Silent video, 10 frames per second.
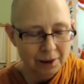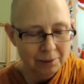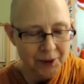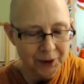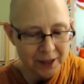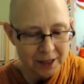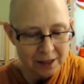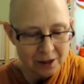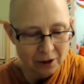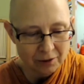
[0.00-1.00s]
marriage
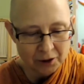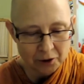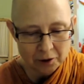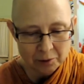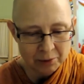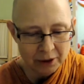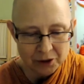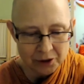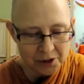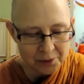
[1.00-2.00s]
dissolved under the
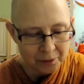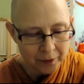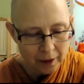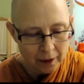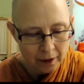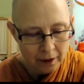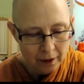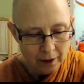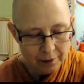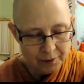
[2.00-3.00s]
pressures
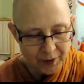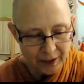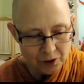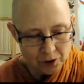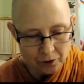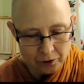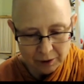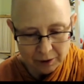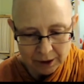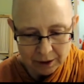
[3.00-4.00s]
of cancer
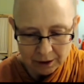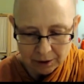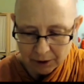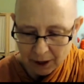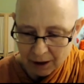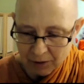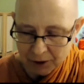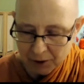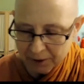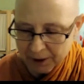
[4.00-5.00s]
treatment and recovery
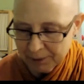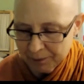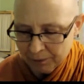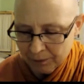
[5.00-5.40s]
and all that.